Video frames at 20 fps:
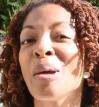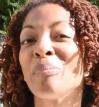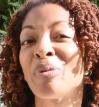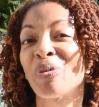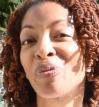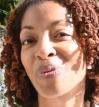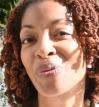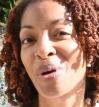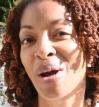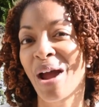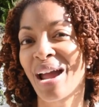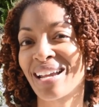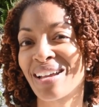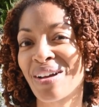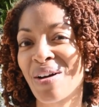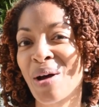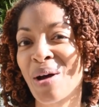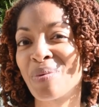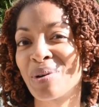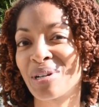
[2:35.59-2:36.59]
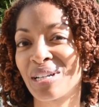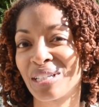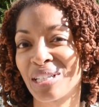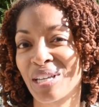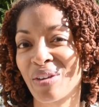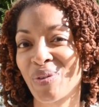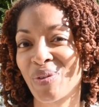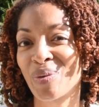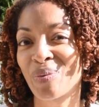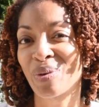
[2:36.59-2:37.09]
Before I go, I want to
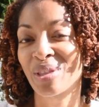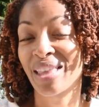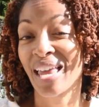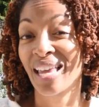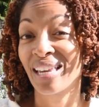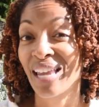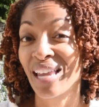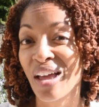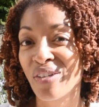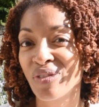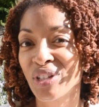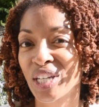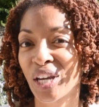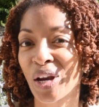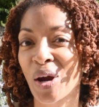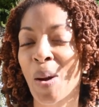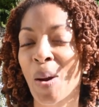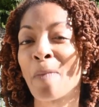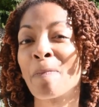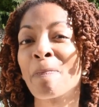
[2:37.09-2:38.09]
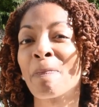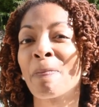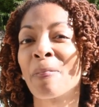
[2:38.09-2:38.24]
leave you with a love share.